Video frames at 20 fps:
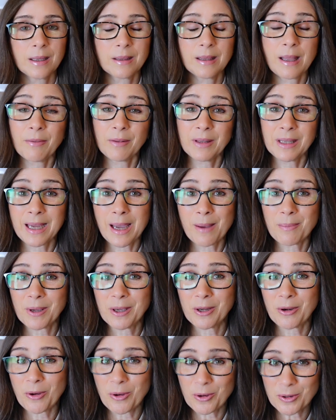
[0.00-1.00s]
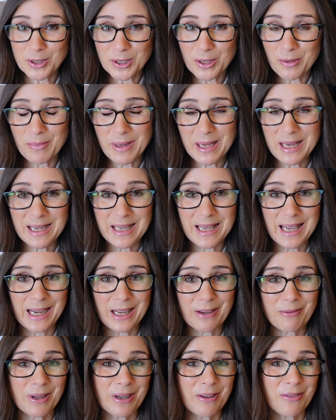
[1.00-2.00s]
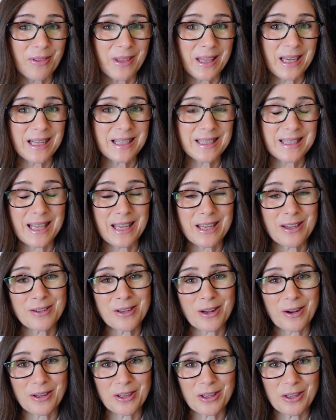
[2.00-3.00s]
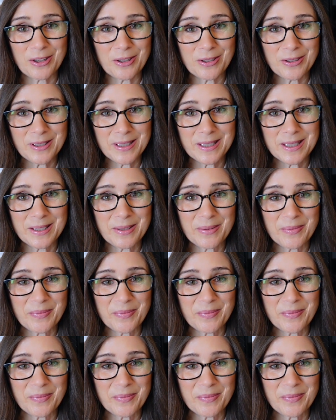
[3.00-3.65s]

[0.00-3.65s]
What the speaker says: Leveling up can also mean getting rid of things that you don't use.